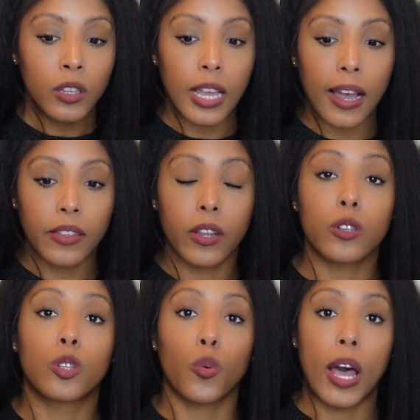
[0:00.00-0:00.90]
that
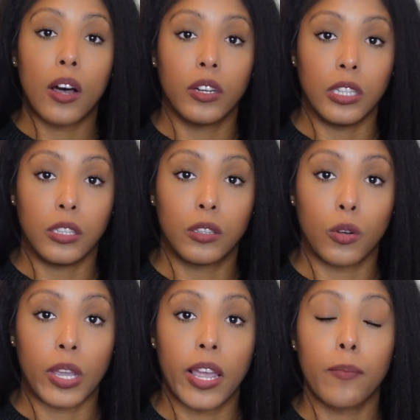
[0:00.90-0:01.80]
there's dualities,
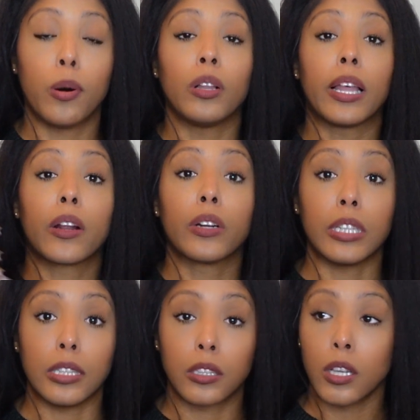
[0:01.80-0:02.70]
okay,
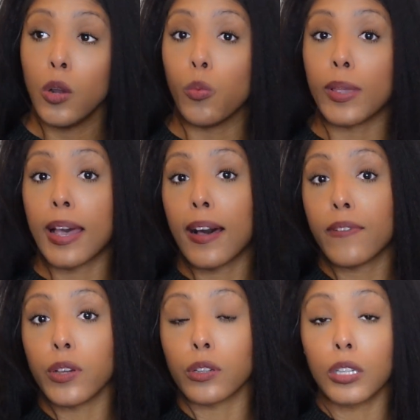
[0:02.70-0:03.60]
polarities. We
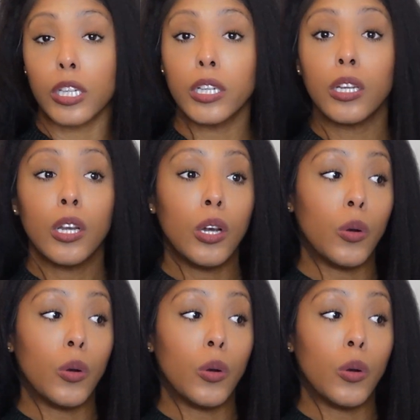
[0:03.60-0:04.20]
have the good,